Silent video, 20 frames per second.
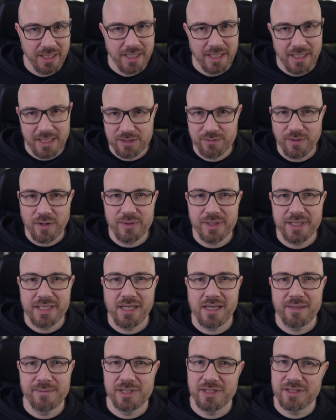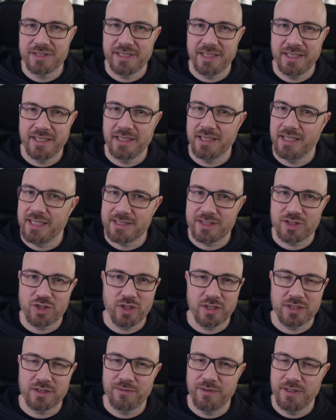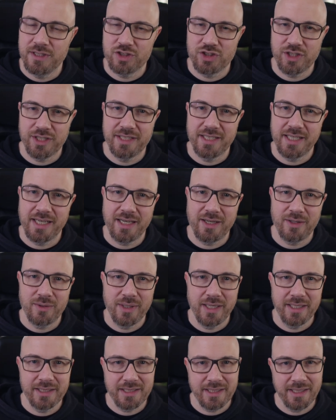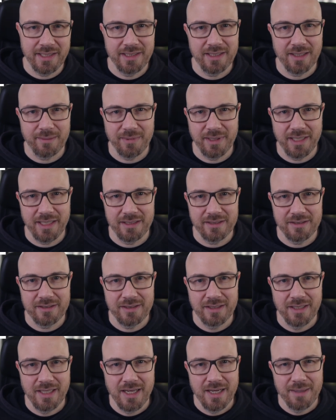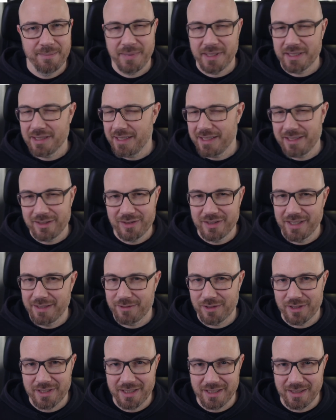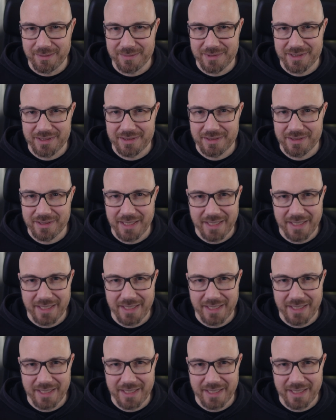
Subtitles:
It's very common to say, let's just finish it now and clean up later, but later never comes.